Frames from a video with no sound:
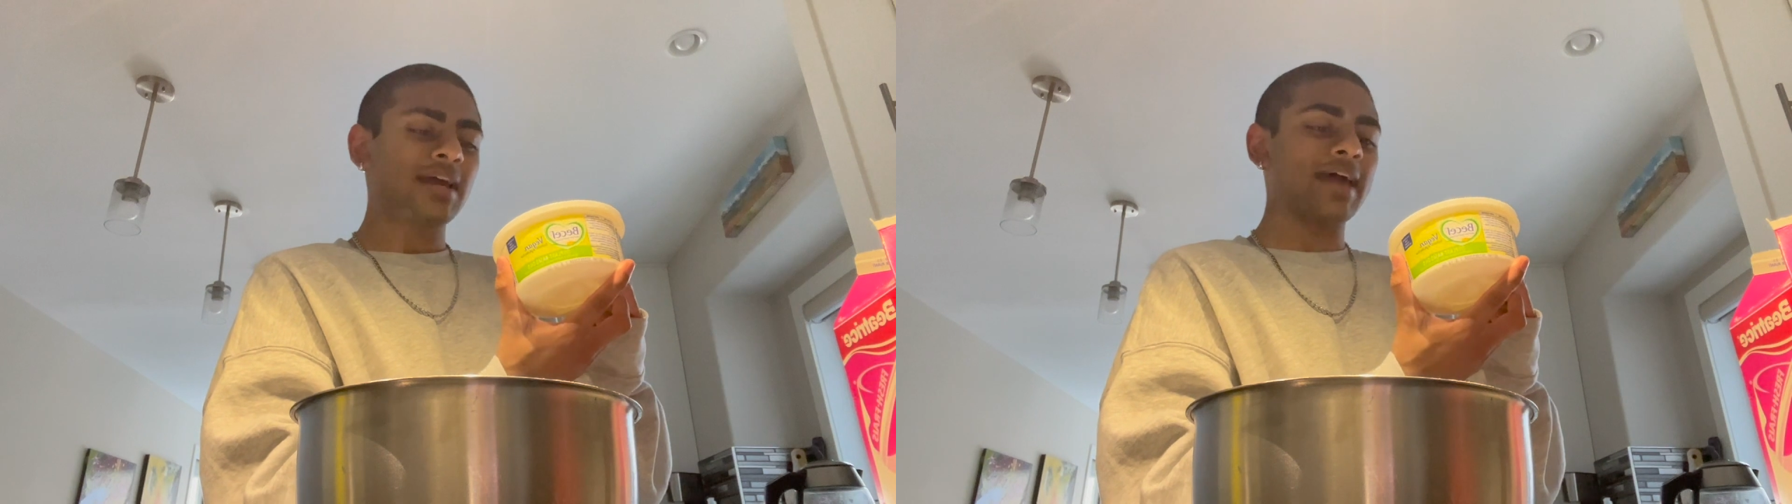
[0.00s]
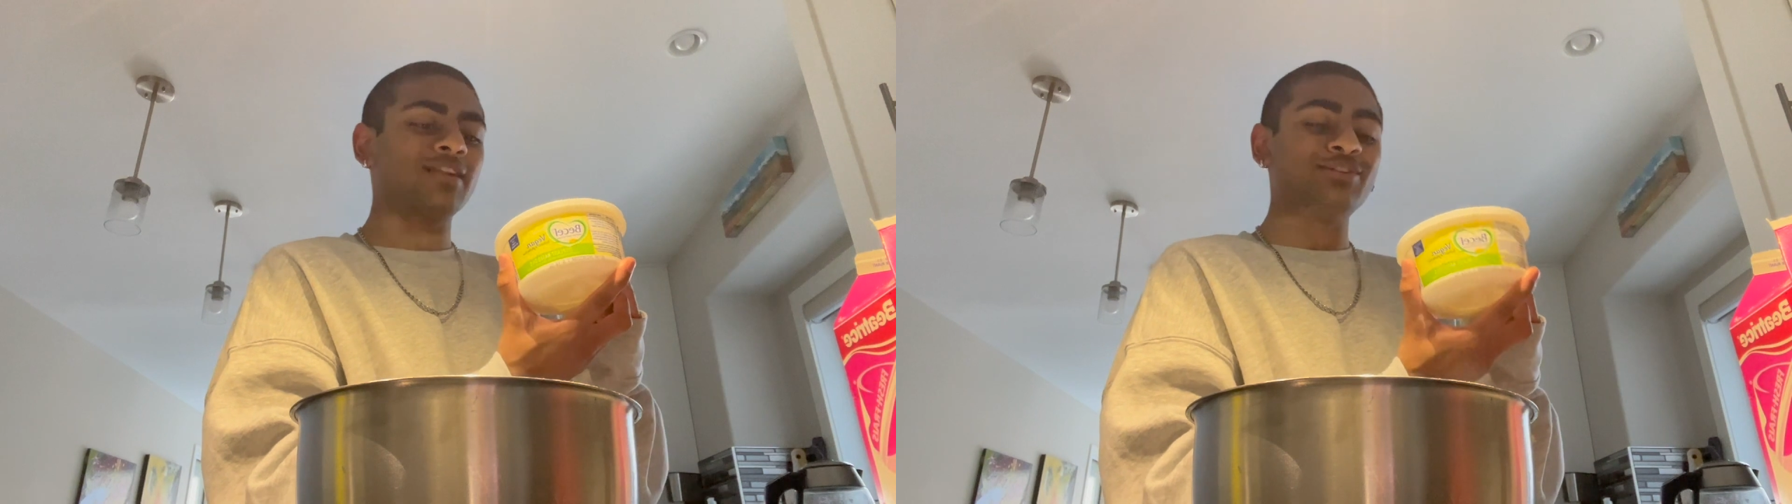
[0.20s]

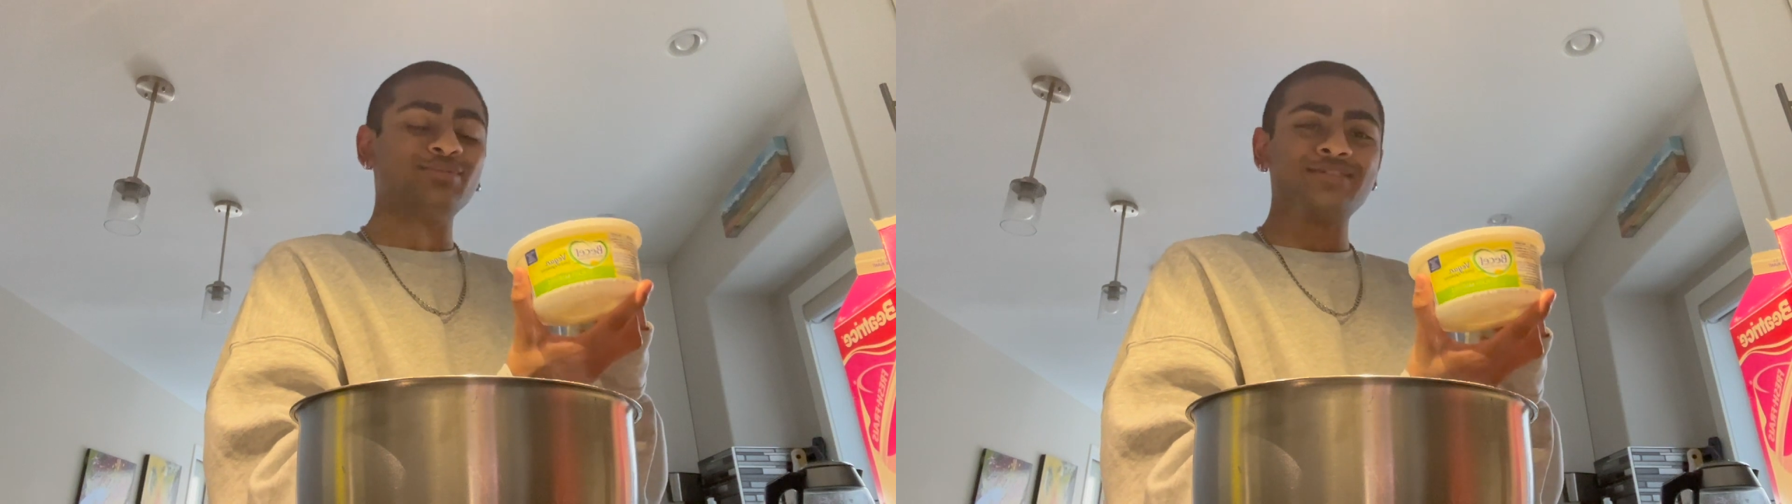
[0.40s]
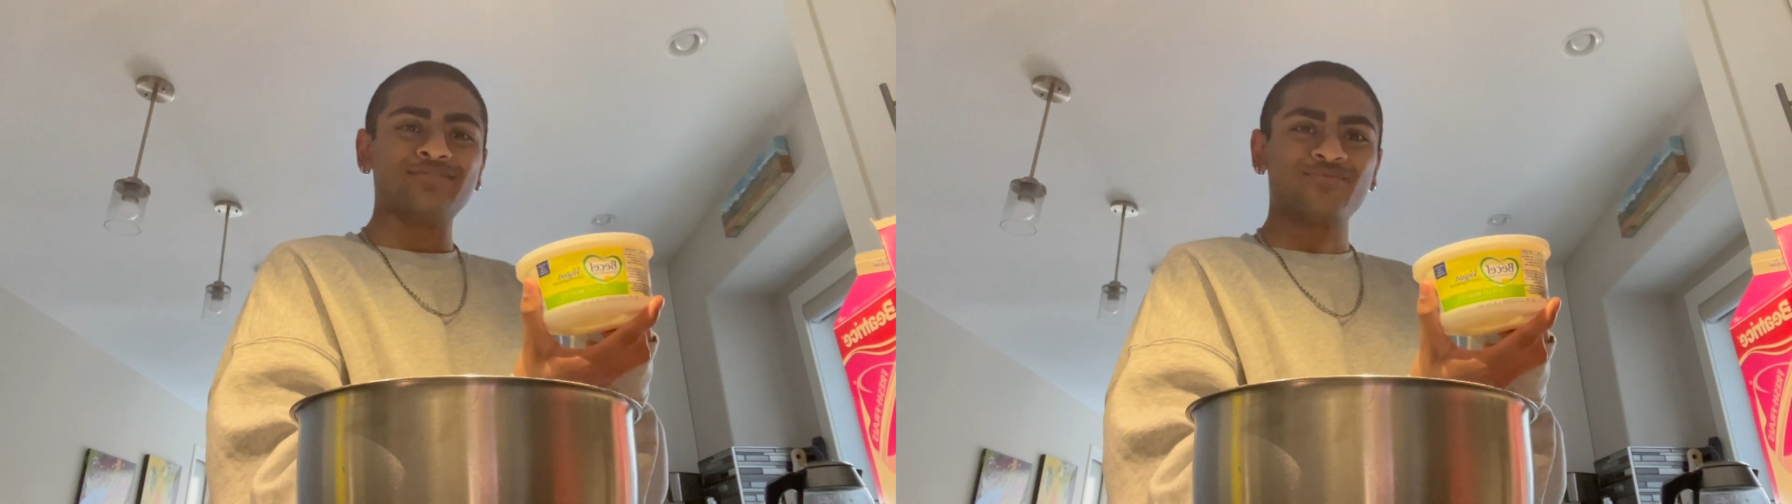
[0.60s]
and
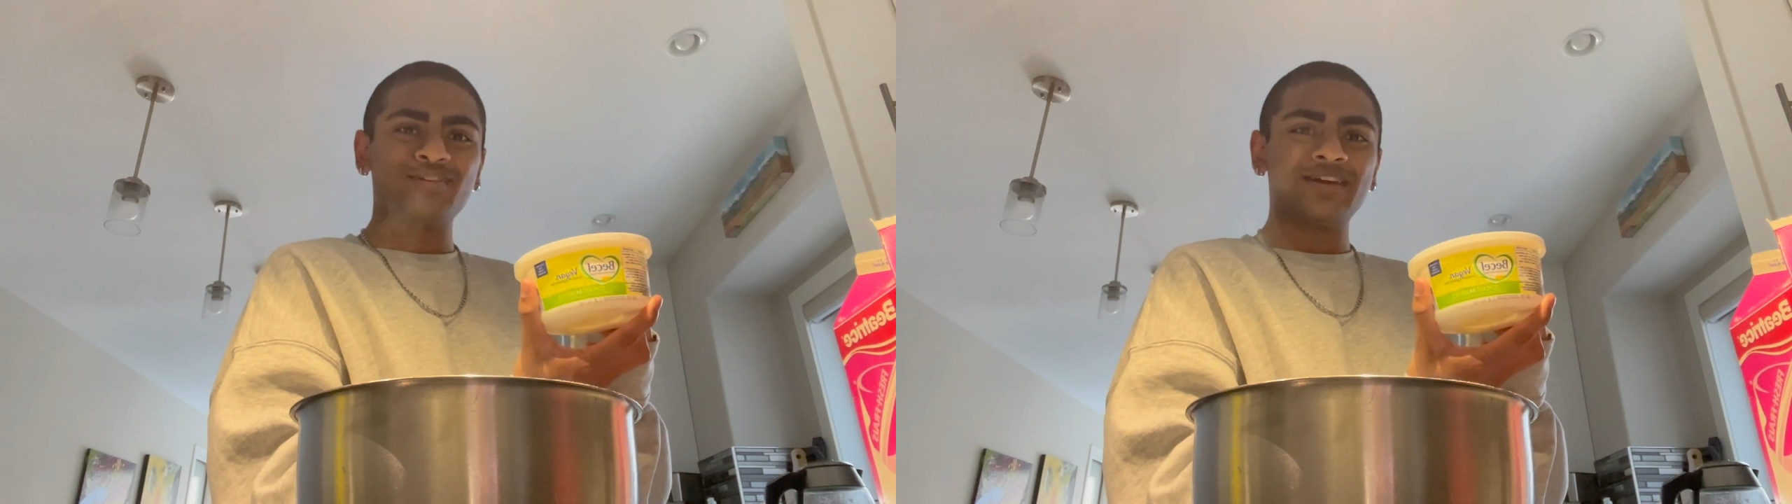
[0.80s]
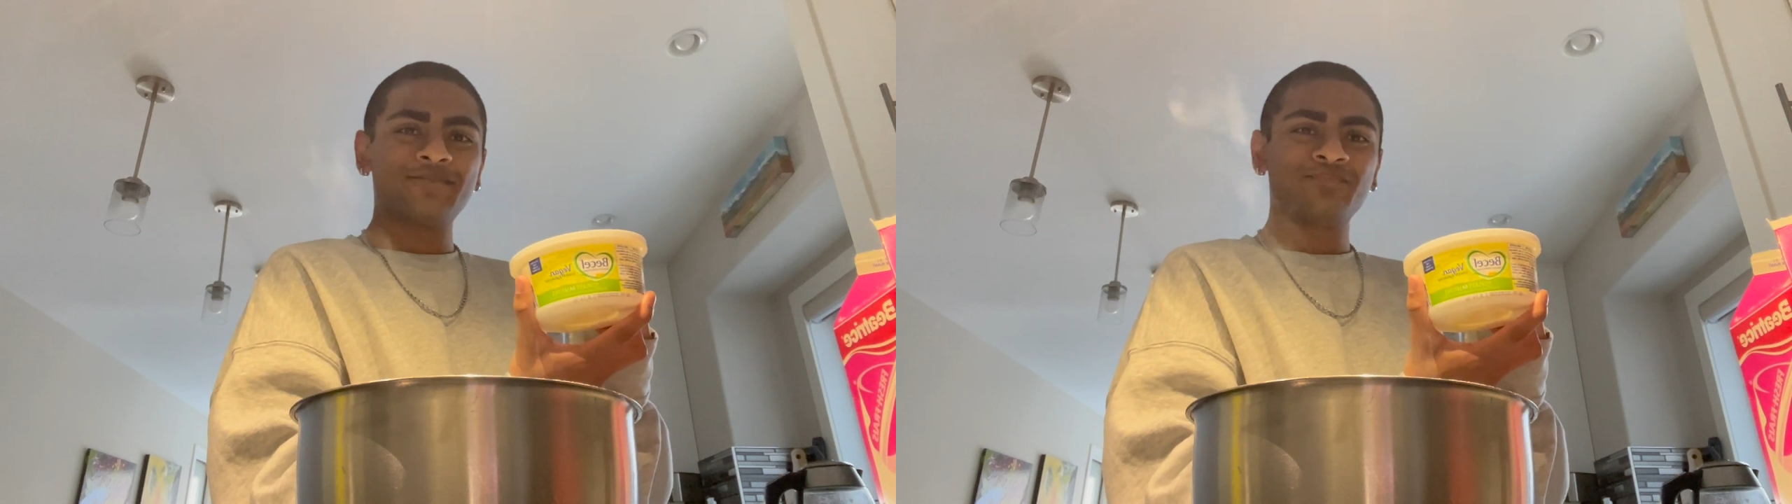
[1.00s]
gluten-free.